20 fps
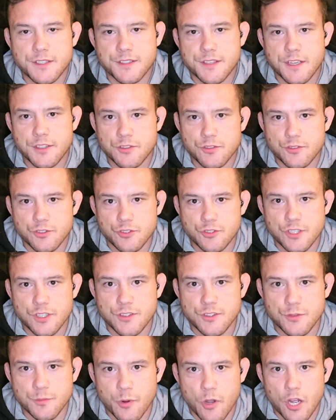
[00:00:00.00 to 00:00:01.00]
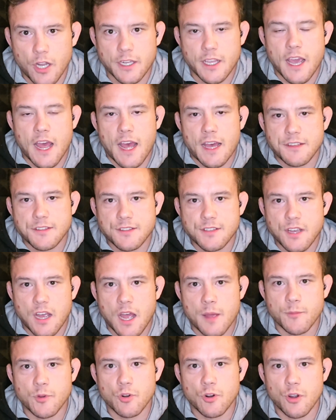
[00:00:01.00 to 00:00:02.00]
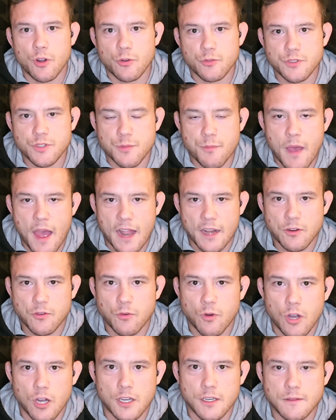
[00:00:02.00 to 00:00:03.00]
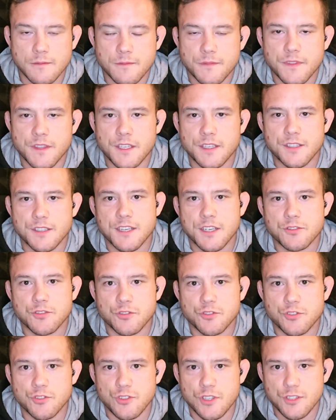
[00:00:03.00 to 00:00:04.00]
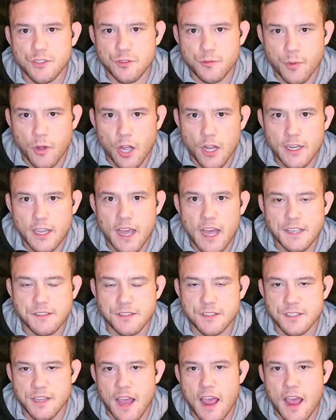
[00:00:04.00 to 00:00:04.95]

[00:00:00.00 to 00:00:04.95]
Essential Jiu-Jitsu Podcast. I'm your host, Matt Kwan. The Essential Jiu-Jitsu Podcast is